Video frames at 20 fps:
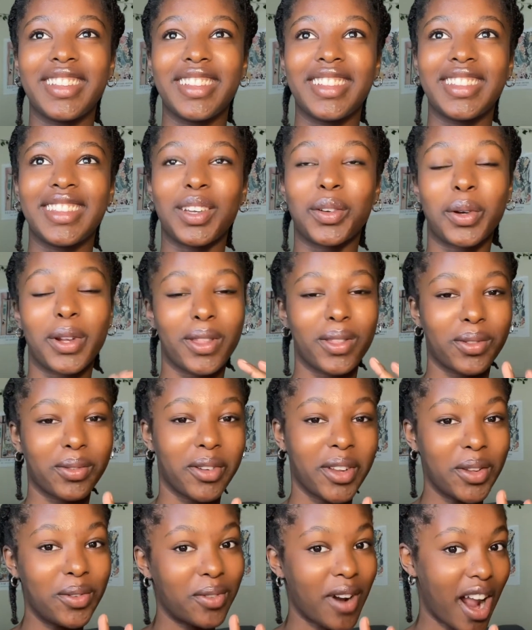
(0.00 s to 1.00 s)
there were
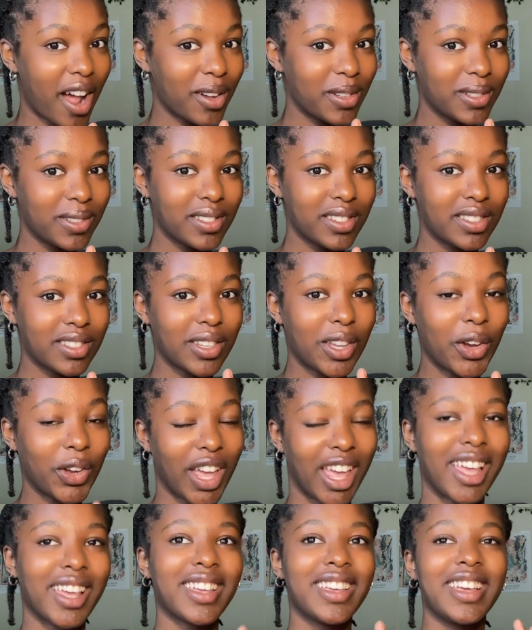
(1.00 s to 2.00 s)
3 rounds.
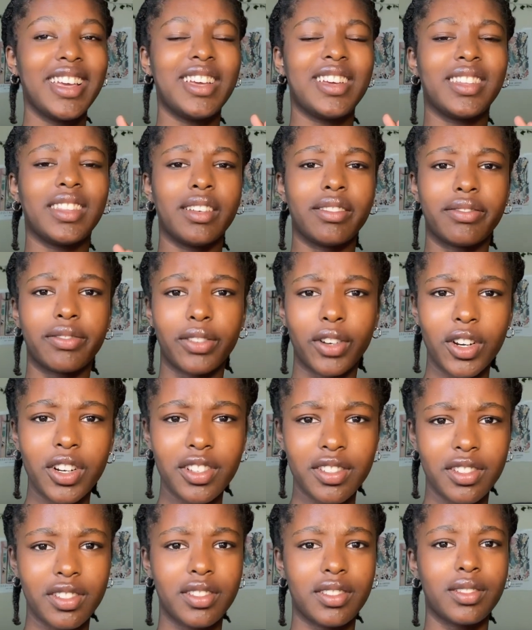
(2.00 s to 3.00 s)
Okay, the
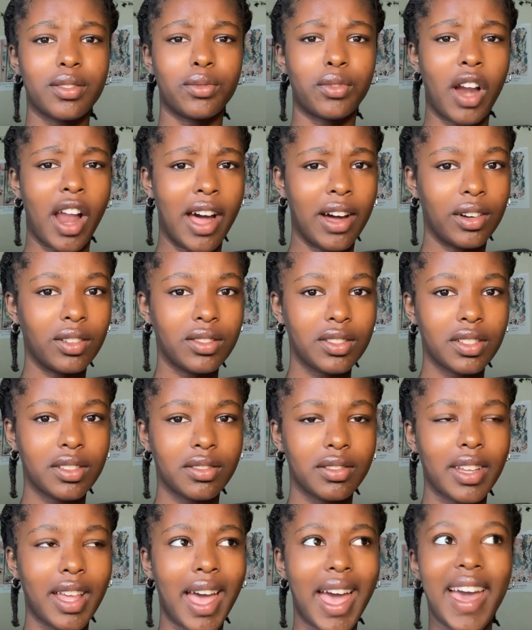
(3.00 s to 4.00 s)
first round,
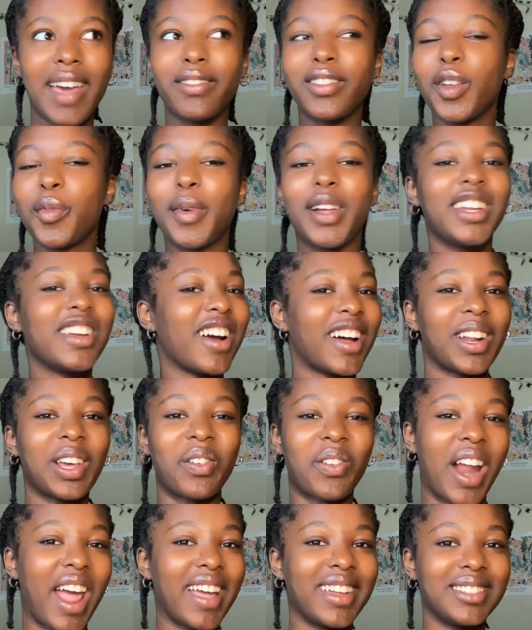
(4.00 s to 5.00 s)
everybody got it
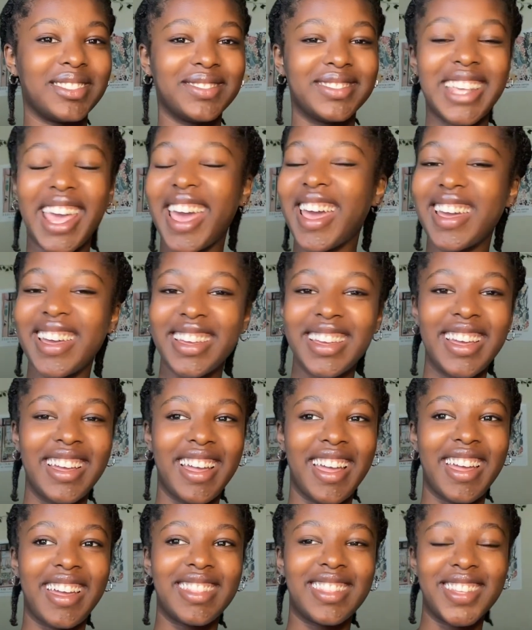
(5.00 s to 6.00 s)
right. Yay!
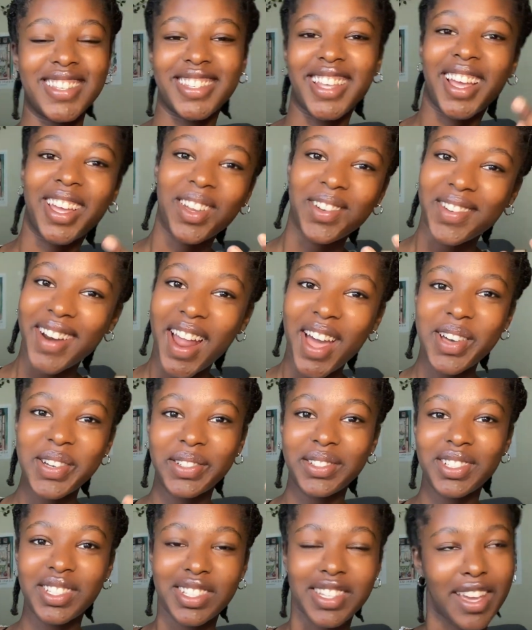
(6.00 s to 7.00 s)
The second
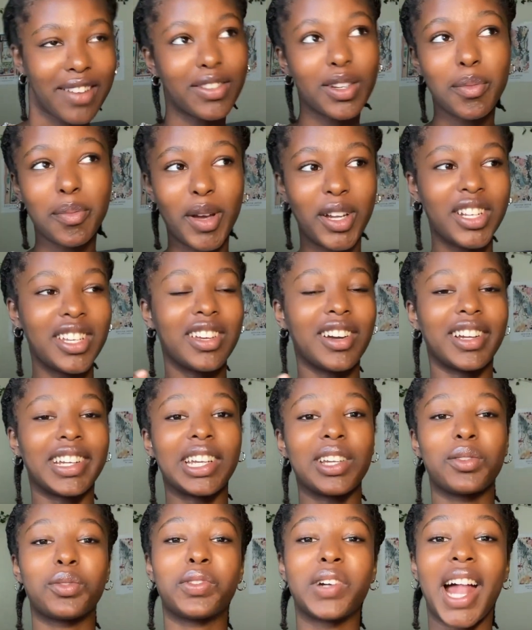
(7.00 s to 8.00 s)
round, everybody got
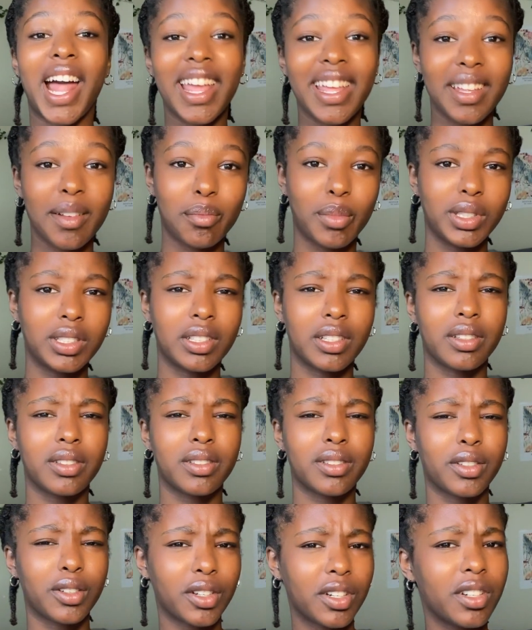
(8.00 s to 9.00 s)
it right, but the
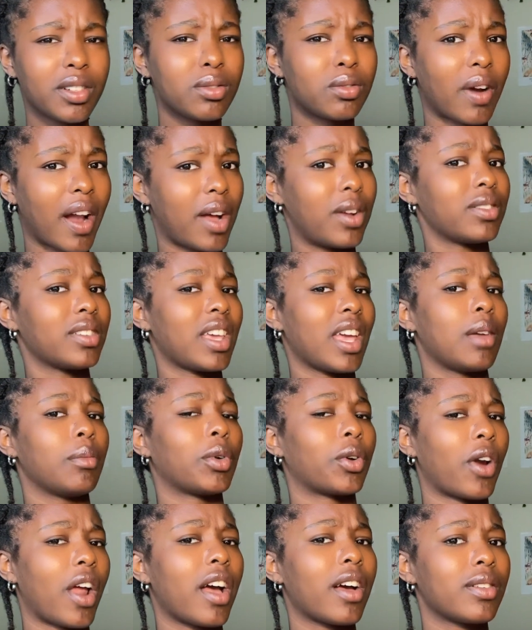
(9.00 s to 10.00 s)
third round came
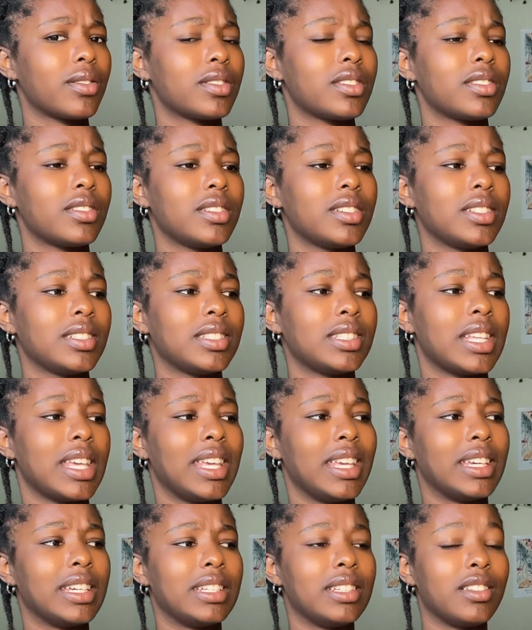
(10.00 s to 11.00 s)
around,
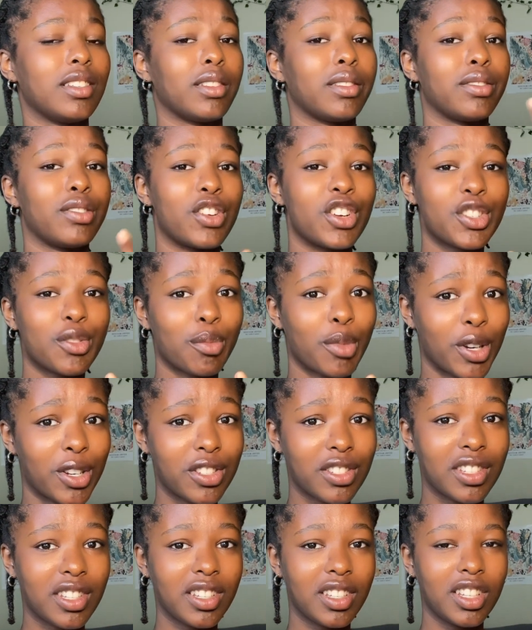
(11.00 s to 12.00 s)
and the first
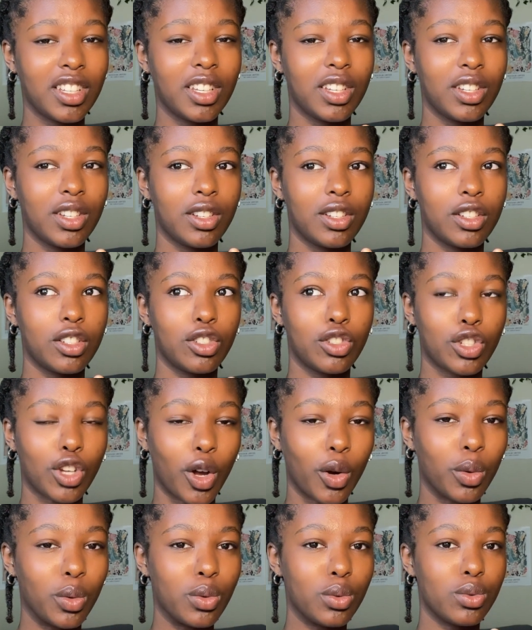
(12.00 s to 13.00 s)
person
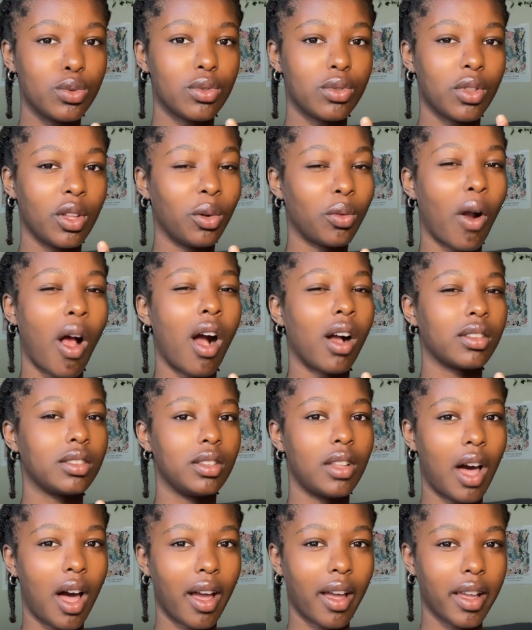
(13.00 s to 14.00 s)
chose the wrong
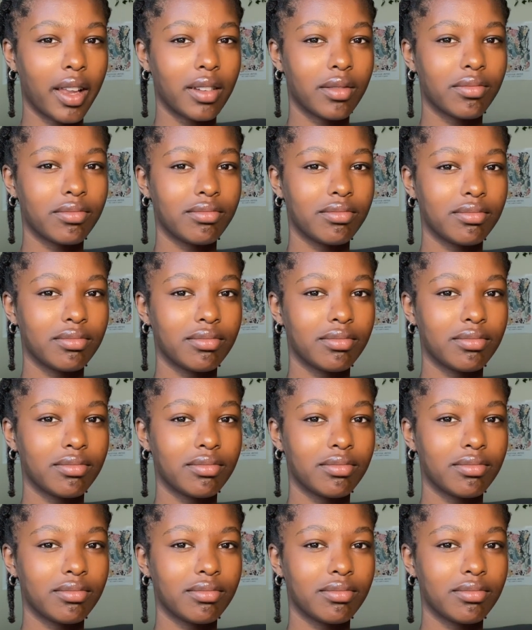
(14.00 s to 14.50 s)
line.